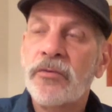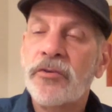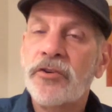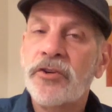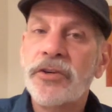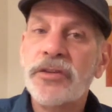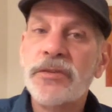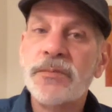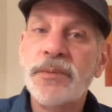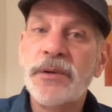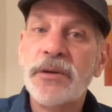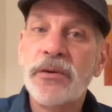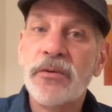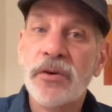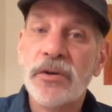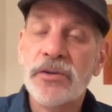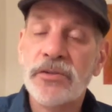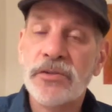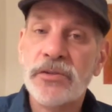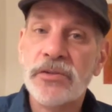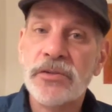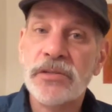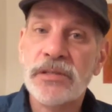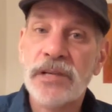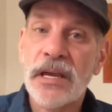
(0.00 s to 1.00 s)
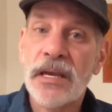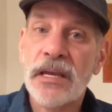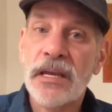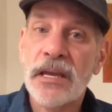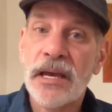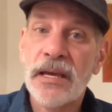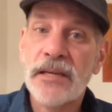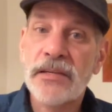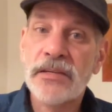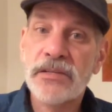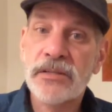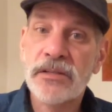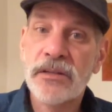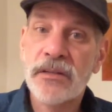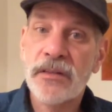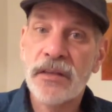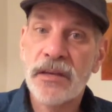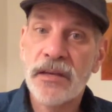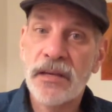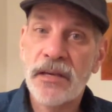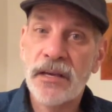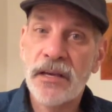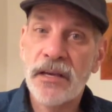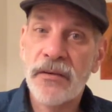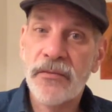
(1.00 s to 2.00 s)
just because you say yes to
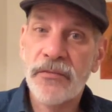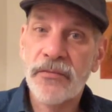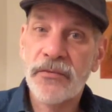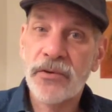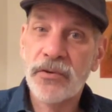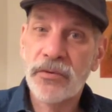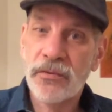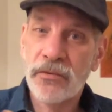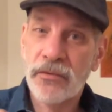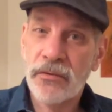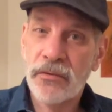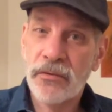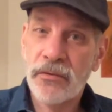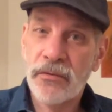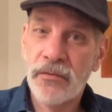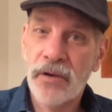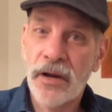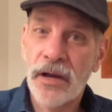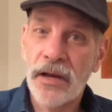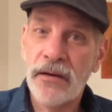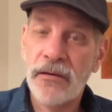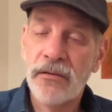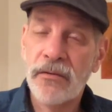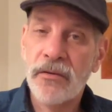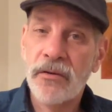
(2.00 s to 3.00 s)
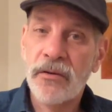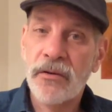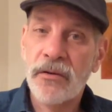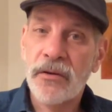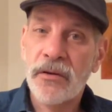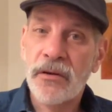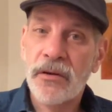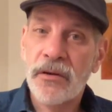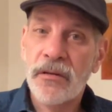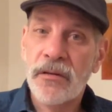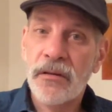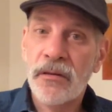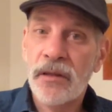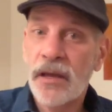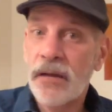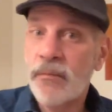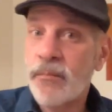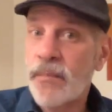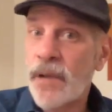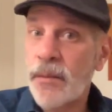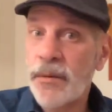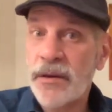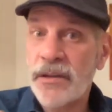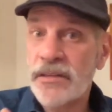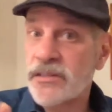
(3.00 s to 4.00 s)
the gift, right?
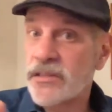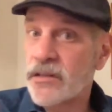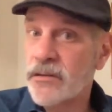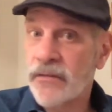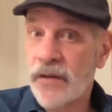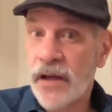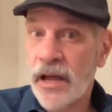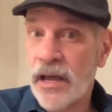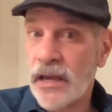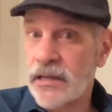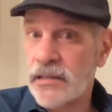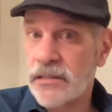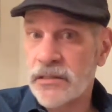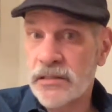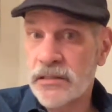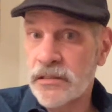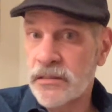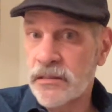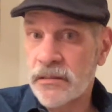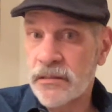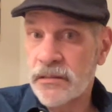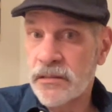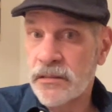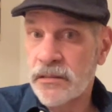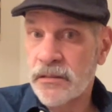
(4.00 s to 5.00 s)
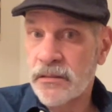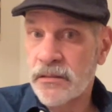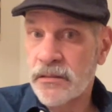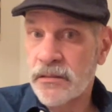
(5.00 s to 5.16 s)
Like maybe it's advice,